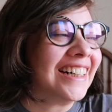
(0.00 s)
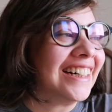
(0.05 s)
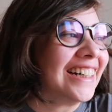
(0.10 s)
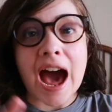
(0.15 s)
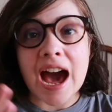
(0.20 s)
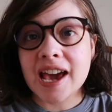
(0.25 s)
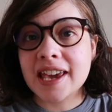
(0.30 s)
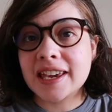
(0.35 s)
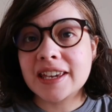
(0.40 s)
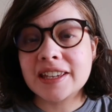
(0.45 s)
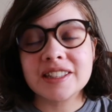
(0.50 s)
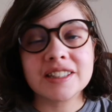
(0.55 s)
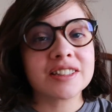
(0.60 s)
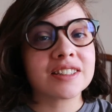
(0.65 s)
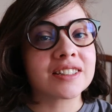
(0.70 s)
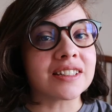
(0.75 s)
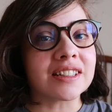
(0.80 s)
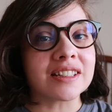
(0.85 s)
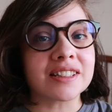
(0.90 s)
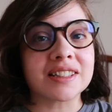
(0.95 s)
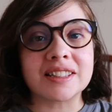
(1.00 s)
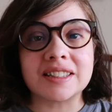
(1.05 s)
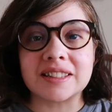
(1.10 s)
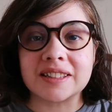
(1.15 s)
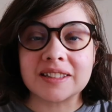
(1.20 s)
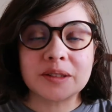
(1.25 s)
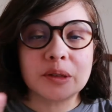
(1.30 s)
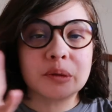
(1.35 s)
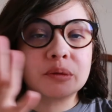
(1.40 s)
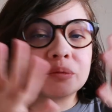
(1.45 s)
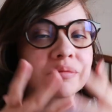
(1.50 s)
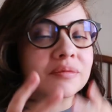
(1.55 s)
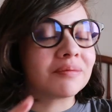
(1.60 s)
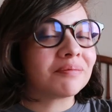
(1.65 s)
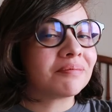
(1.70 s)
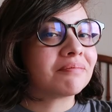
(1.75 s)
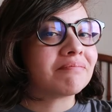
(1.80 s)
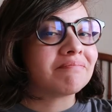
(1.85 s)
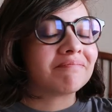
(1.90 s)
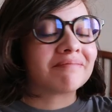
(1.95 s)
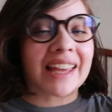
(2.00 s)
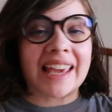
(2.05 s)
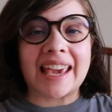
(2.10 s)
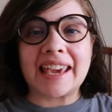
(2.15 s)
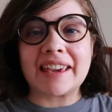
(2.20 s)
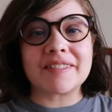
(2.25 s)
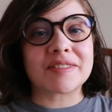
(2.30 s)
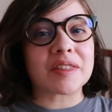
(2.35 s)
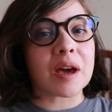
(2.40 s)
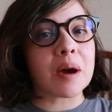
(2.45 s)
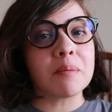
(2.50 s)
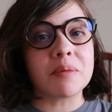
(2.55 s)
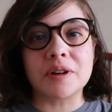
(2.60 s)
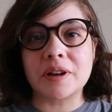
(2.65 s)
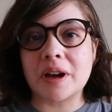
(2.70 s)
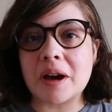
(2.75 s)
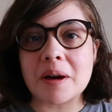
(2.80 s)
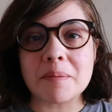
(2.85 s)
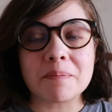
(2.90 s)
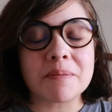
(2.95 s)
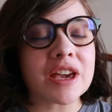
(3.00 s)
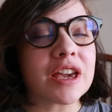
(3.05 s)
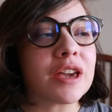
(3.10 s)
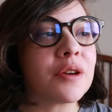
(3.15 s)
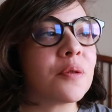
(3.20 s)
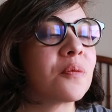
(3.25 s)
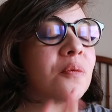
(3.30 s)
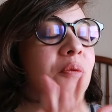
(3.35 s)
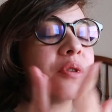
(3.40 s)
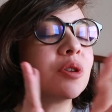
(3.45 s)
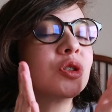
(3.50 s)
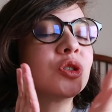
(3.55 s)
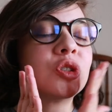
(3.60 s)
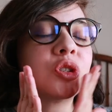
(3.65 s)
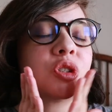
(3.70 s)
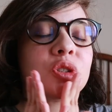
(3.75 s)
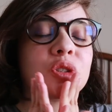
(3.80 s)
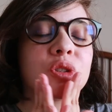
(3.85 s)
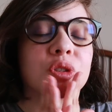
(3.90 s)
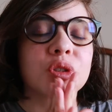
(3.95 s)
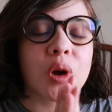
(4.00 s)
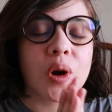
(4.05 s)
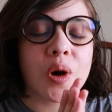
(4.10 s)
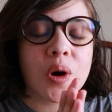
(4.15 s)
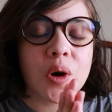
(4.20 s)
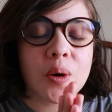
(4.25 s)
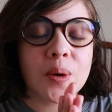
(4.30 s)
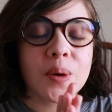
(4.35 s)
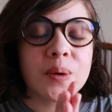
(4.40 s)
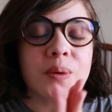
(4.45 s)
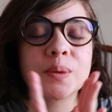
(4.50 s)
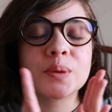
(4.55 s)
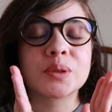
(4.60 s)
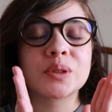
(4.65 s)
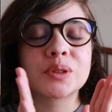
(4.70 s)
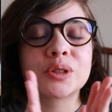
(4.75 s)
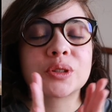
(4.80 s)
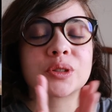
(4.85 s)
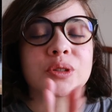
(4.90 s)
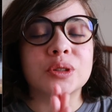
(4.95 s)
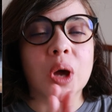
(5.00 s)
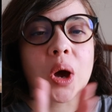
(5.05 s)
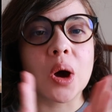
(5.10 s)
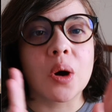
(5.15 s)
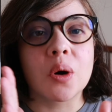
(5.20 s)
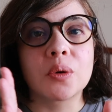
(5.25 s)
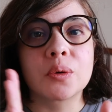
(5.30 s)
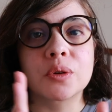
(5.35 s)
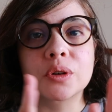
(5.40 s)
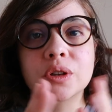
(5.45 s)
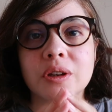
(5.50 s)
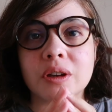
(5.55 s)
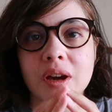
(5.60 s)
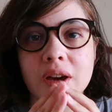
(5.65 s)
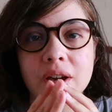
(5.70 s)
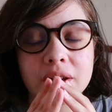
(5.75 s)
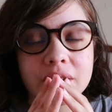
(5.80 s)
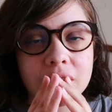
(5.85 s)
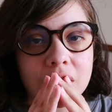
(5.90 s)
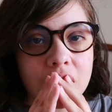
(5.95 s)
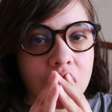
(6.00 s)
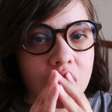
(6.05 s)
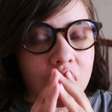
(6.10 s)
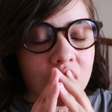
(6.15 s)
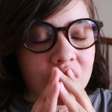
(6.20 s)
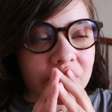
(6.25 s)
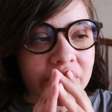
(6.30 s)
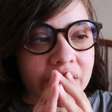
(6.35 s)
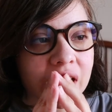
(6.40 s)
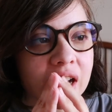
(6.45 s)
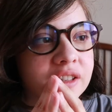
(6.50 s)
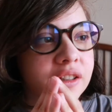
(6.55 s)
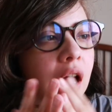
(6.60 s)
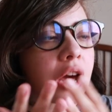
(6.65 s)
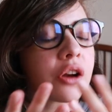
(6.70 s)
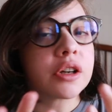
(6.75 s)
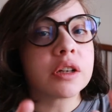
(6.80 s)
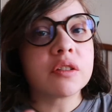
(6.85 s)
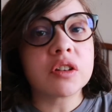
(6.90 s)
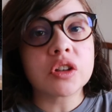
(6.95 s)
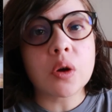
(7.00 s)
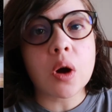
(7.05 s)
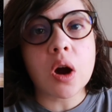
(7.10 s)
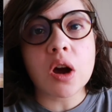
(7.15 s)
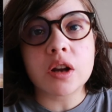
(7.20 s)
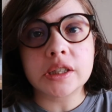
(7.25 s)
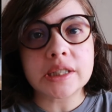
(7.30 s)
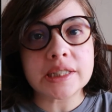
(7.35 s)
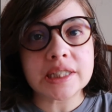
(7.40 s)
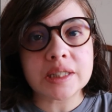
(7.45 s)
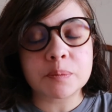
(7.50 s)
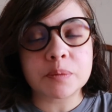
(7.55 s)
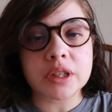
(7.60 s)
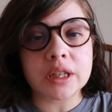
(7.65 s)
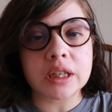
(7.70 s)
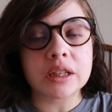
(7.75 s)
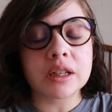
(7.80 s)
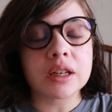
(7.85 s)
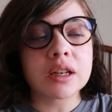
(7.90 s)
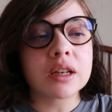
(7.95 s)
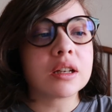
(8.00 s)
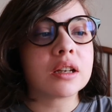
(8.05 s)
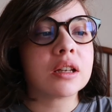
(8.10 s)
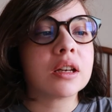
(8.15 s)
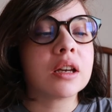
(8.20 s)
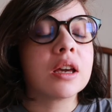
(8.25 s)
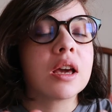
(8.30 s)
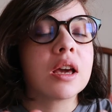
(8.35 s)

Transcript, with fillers: I just ate that book up. It was so good. Oh my gosh, I don't even know how to explain it.